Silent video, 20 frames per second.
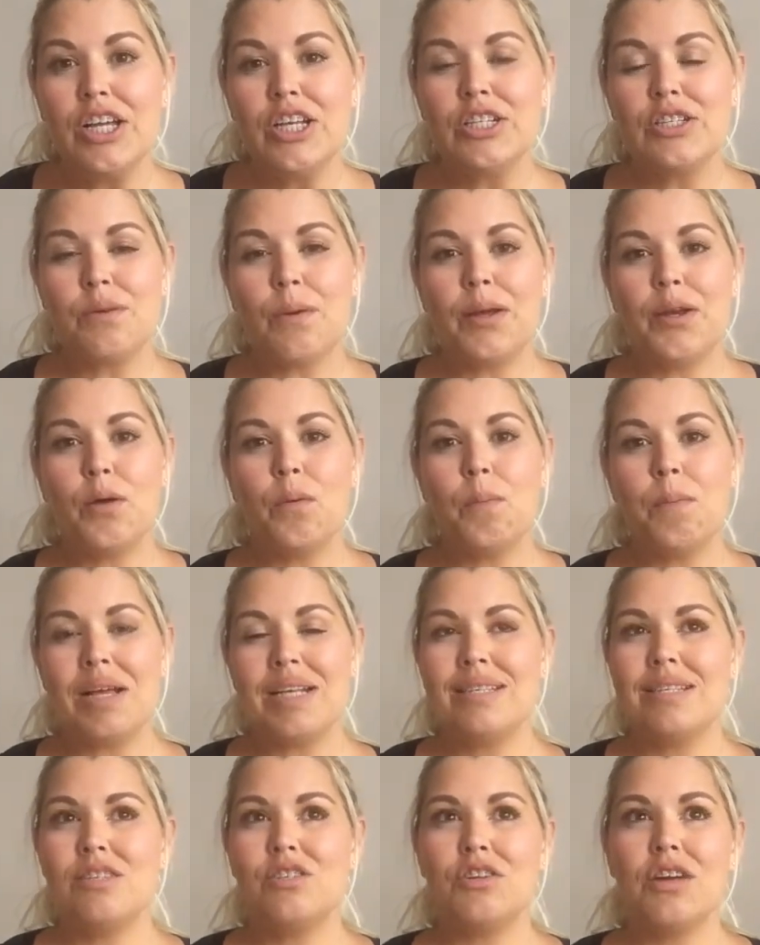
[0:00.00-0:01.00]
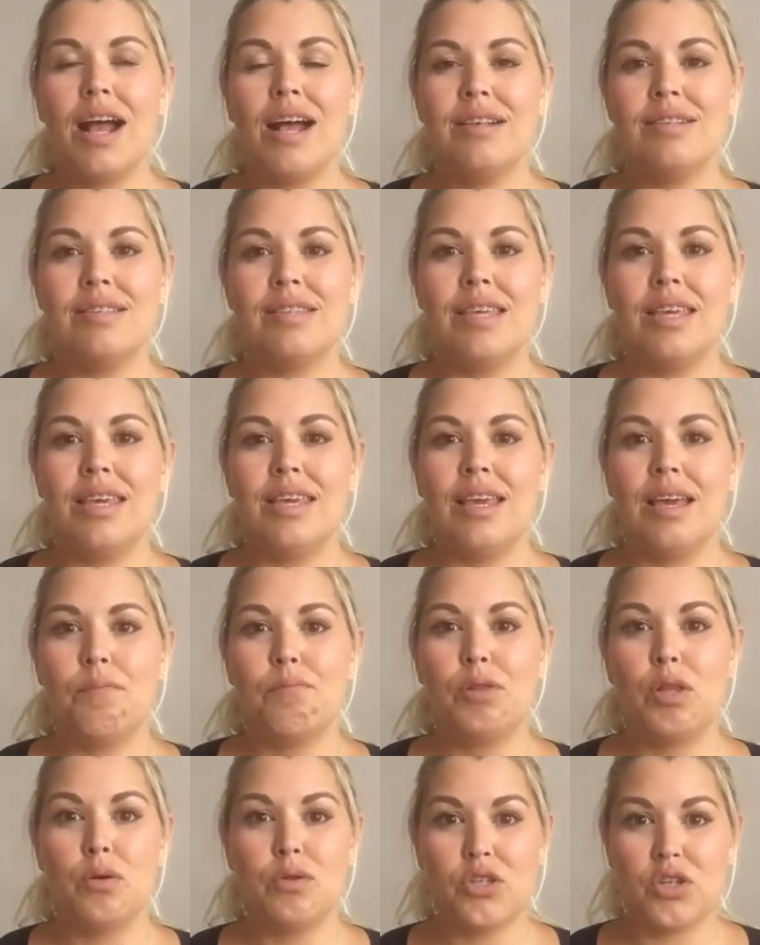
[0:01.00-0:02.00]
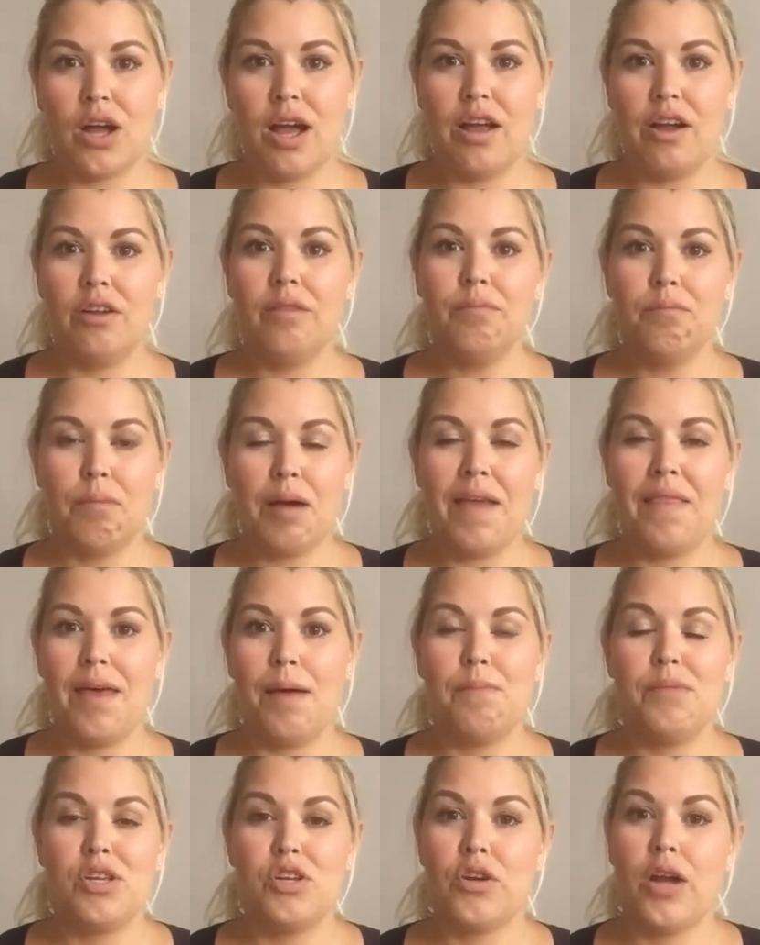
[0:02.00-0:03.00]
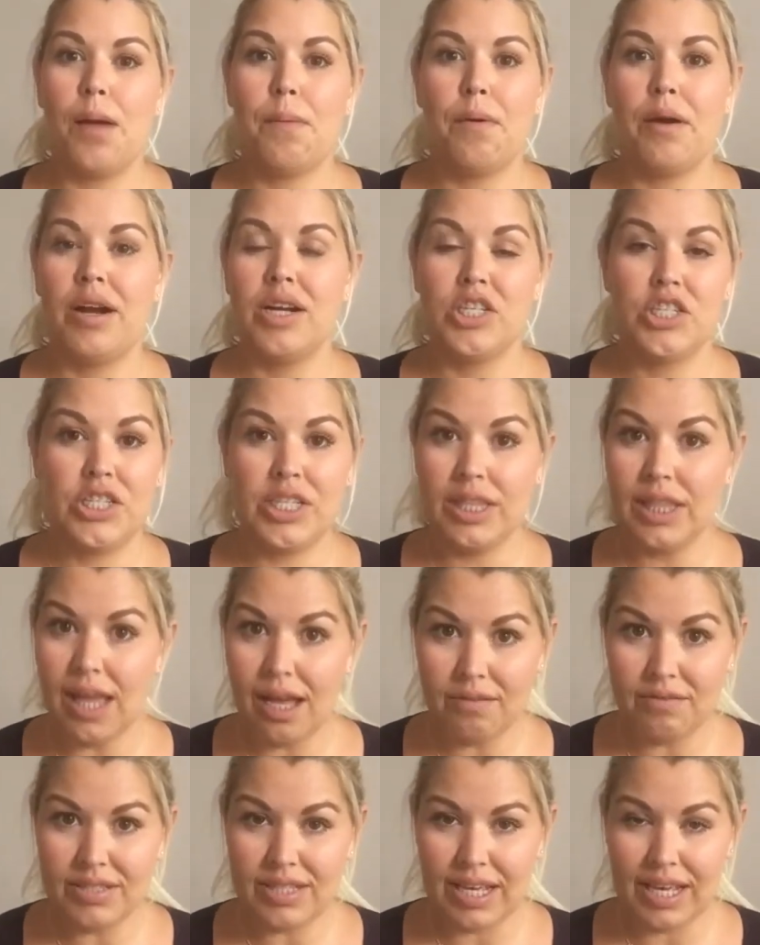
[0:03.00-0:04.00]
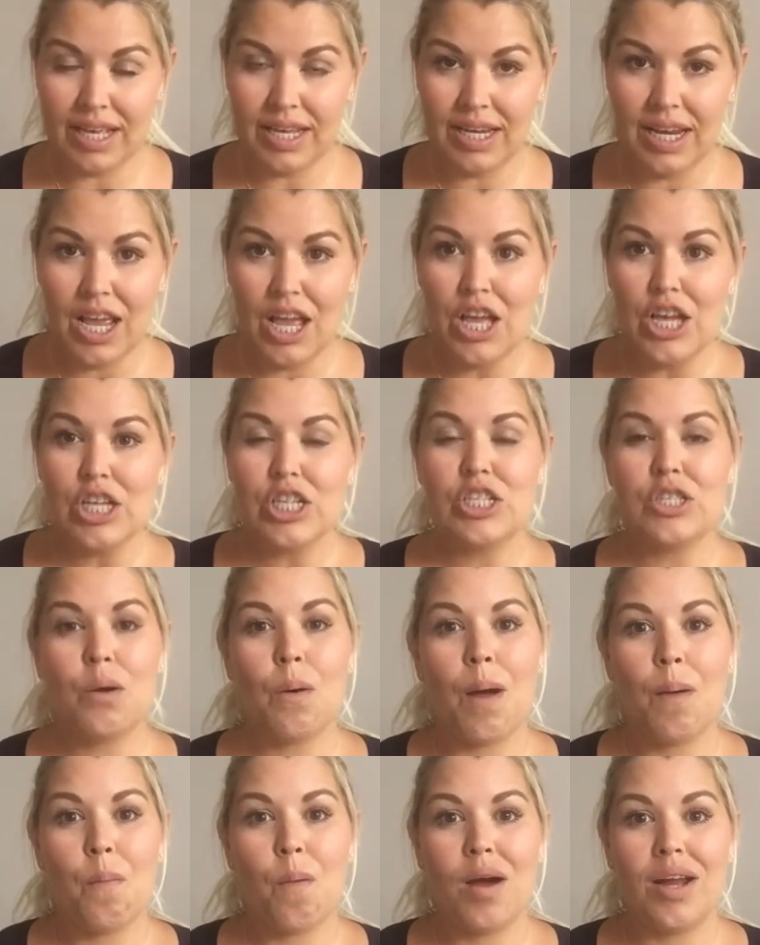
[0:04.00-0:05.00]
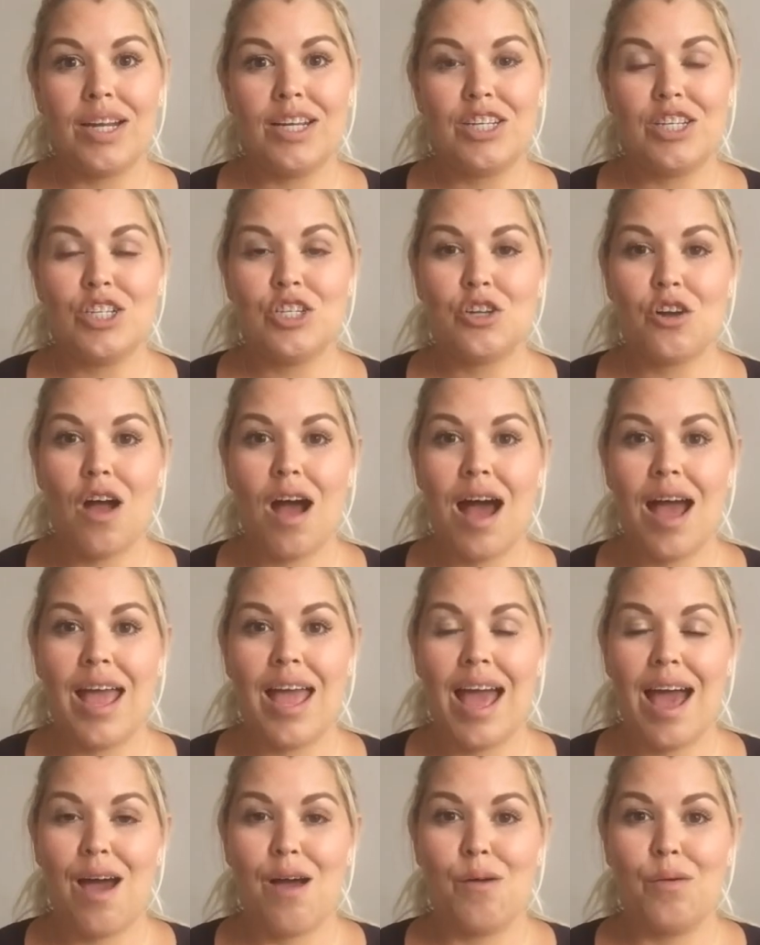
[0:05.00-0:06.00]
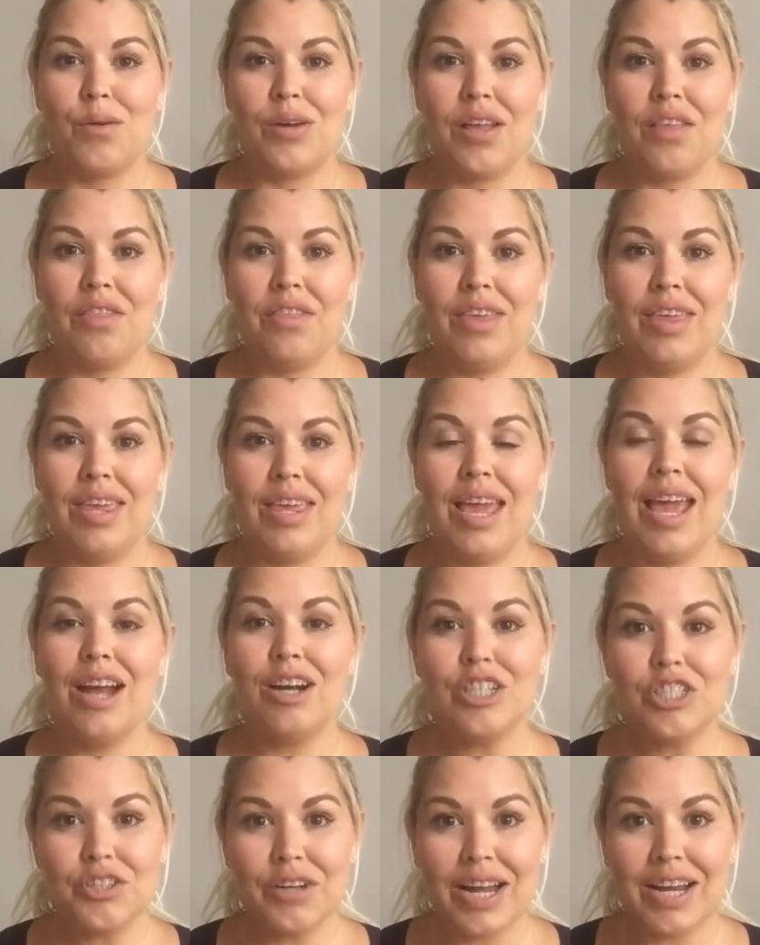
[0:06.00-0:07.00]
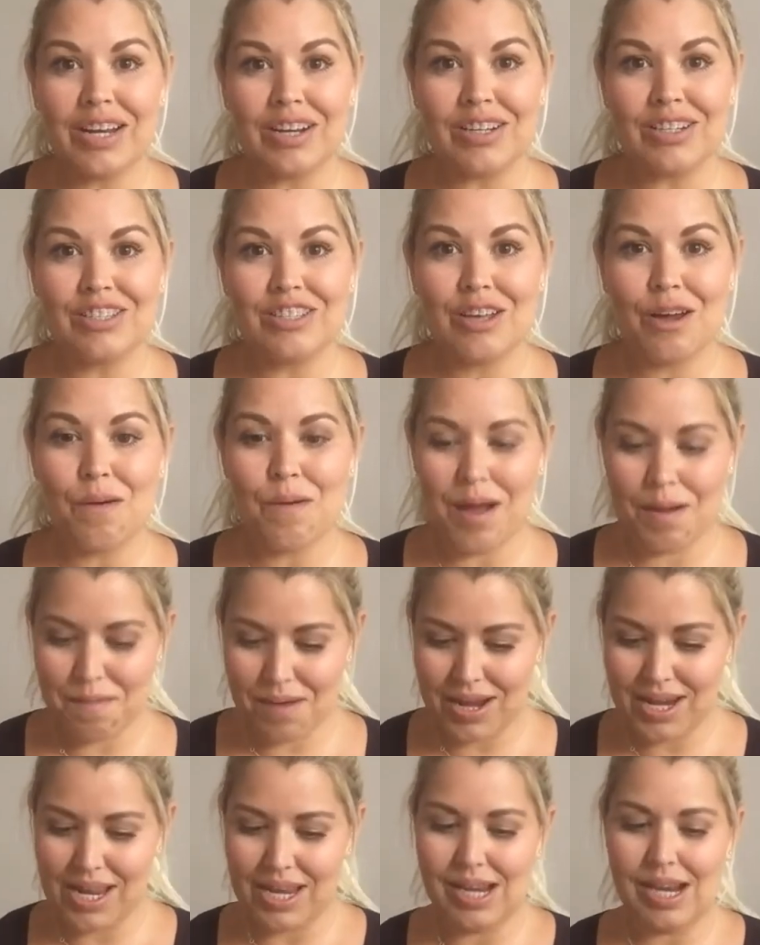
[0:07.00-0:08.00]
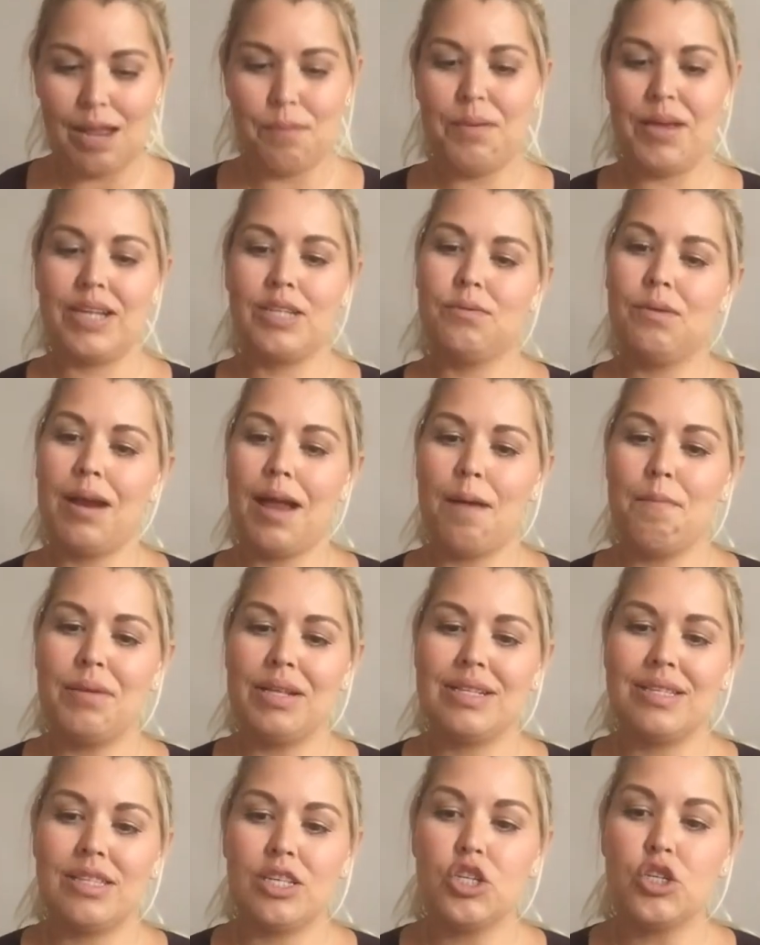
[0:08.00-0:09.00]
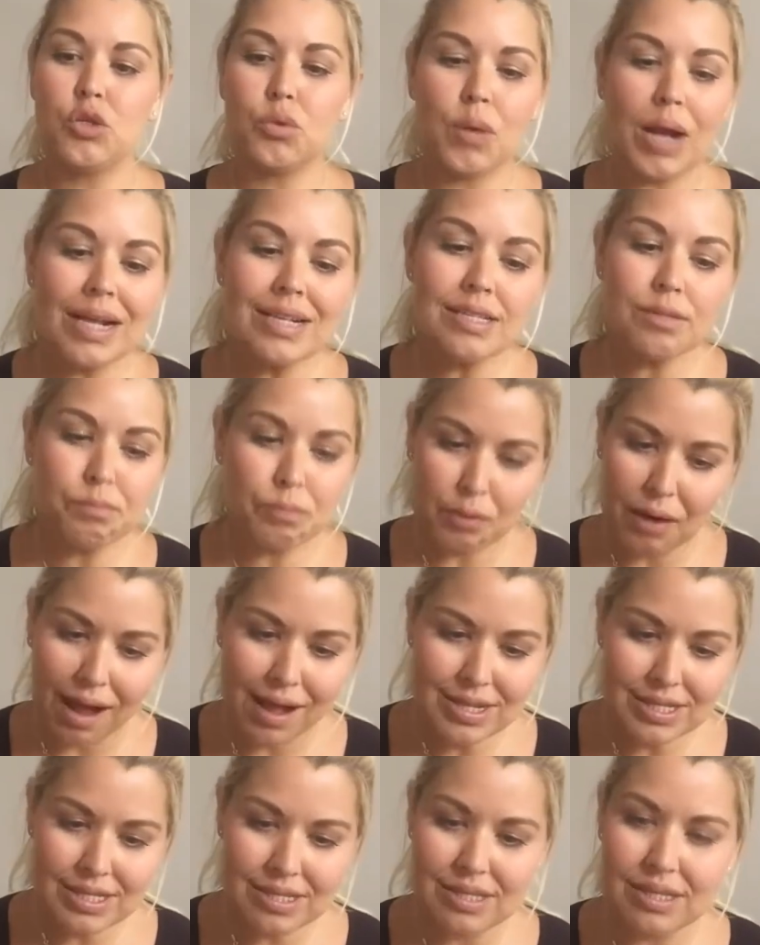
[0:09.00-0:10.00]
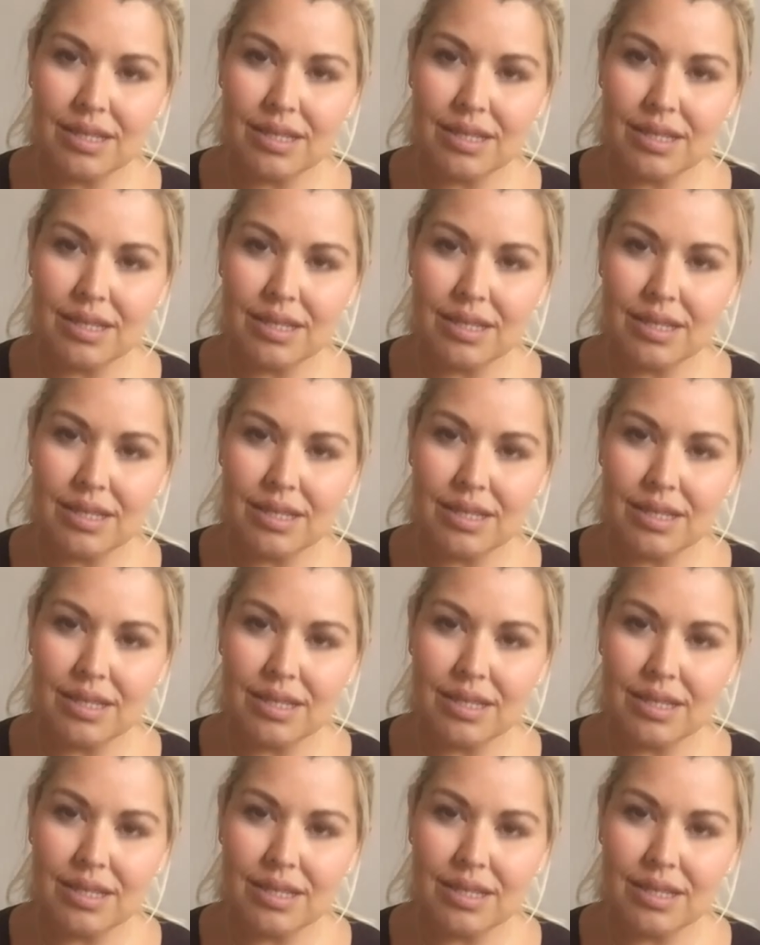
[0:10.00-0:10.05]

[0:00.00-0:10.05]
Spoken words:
So I know my sister has the blow dryer by them, the dry bar, and she loves it. So I wanted to try out the hair straightener. So I went in and I picked one up. It's the Tress Press.